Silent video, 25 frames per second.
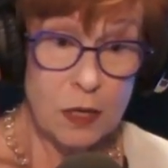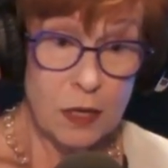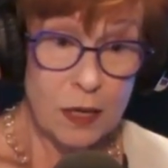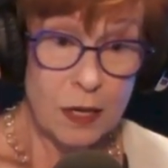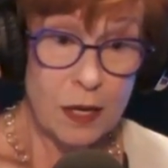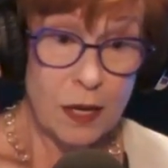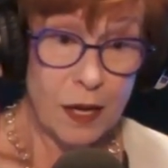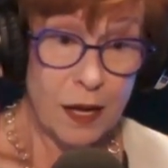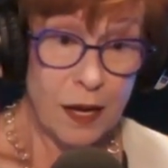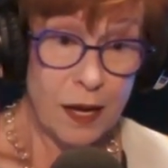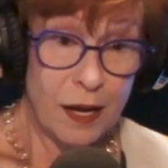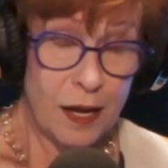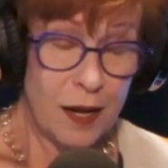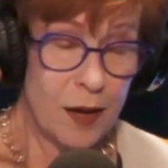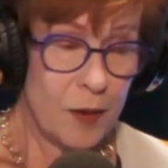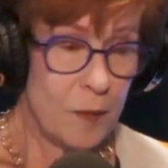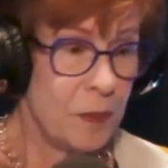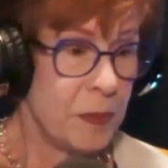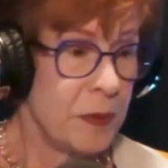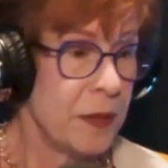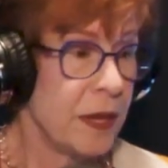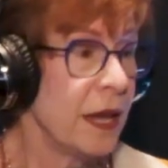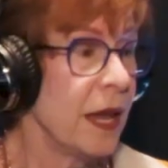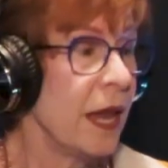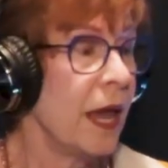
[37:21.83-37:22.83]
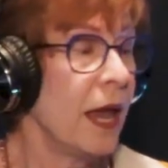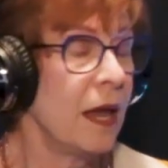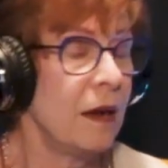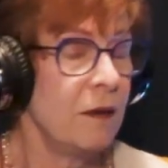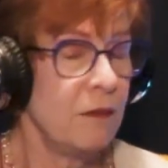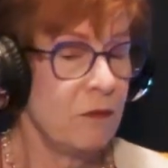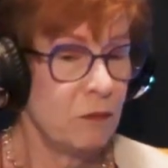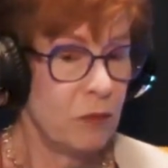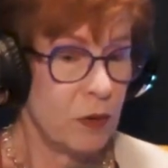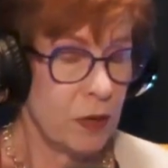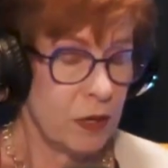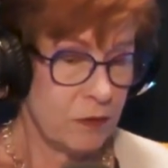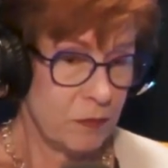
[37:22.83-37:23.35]
Oh, um,
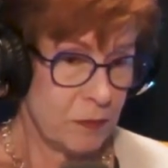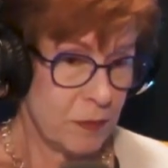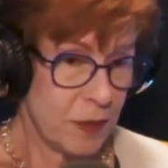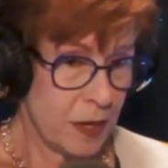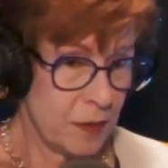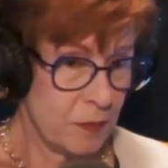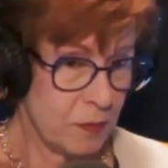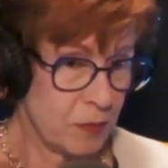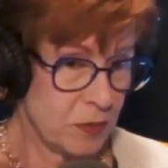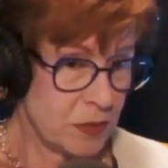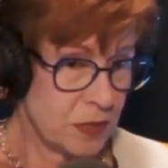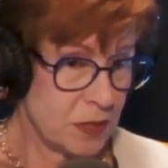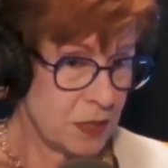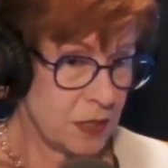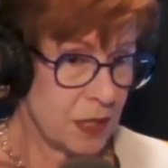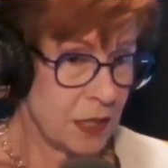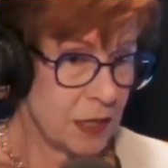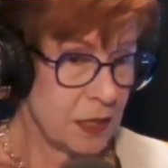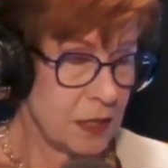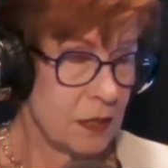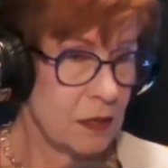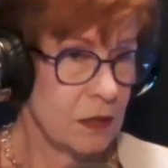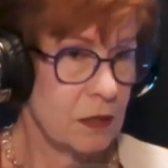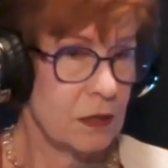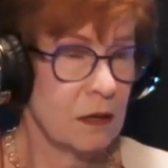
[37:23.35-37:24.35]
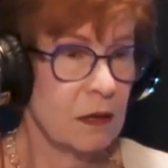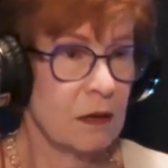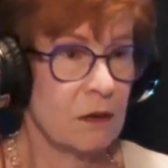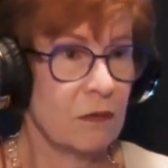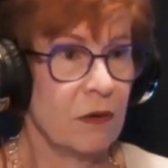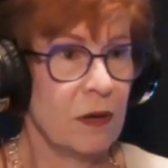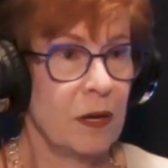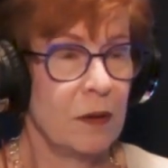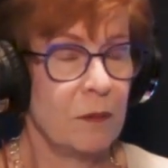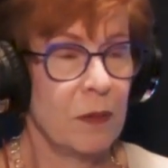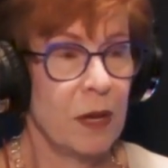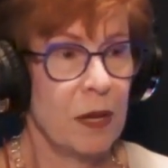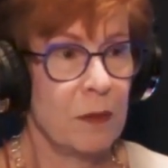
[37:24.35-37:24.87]
and one of smart. my particular one
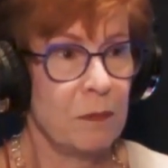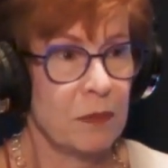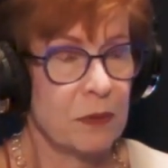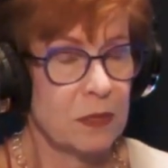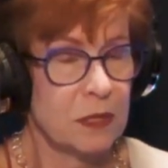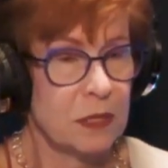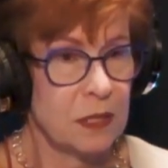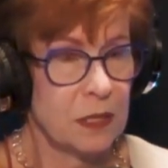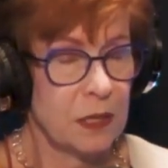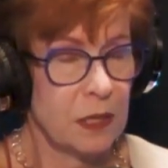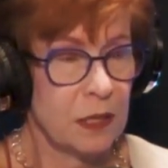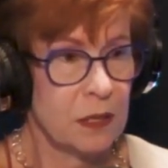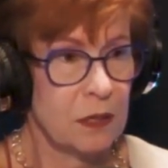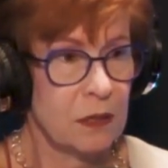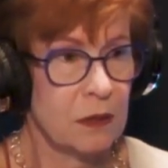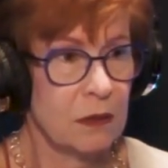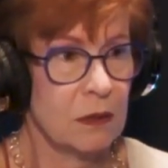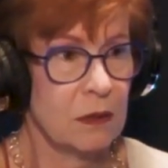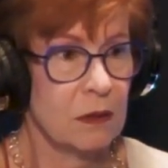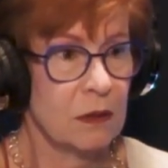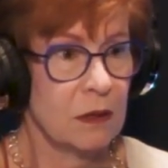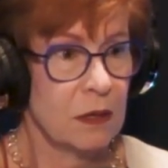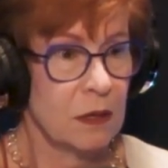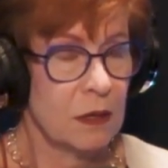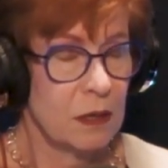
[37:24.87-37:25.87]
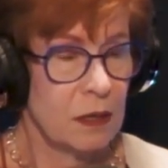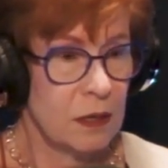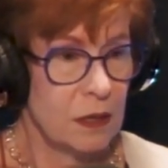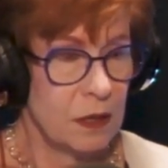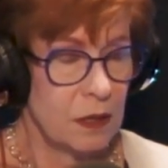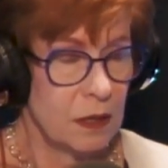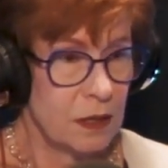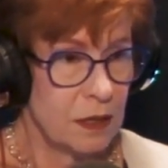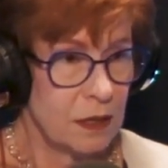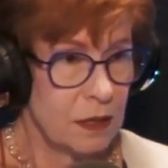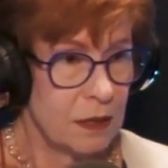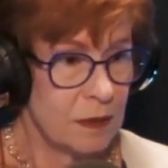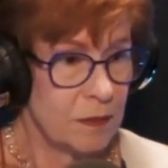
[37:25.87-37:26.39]
of my particular
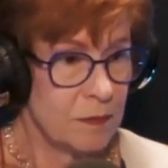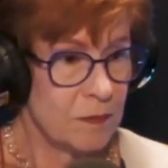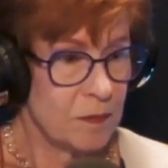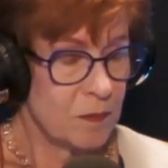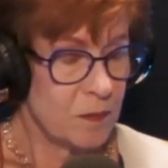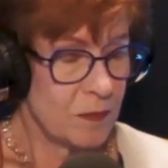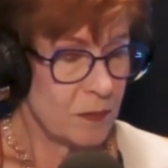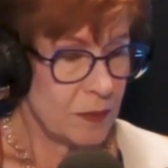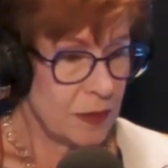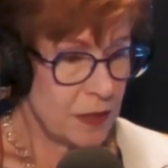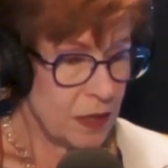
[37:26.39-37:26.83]
um,